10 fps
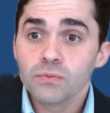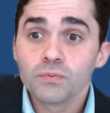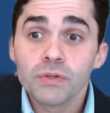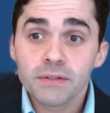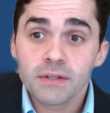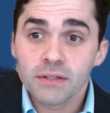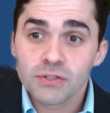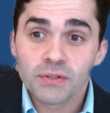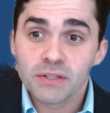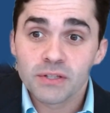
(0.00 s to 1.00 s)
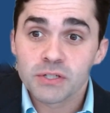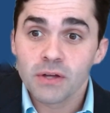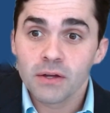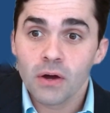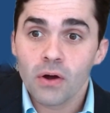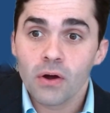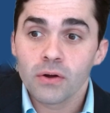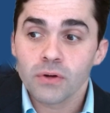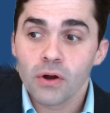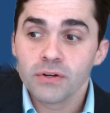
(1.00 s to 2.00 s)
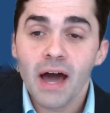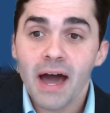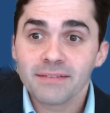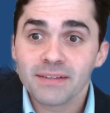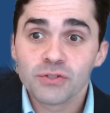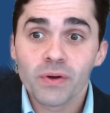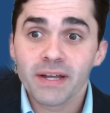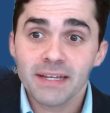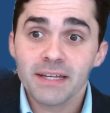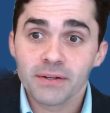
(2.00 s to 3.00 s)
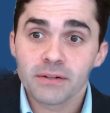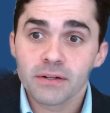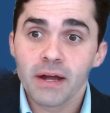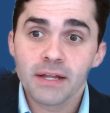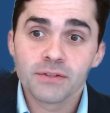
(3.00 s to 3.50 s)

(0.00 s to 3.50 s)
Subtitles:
really, so that this are not enjoying it either, right?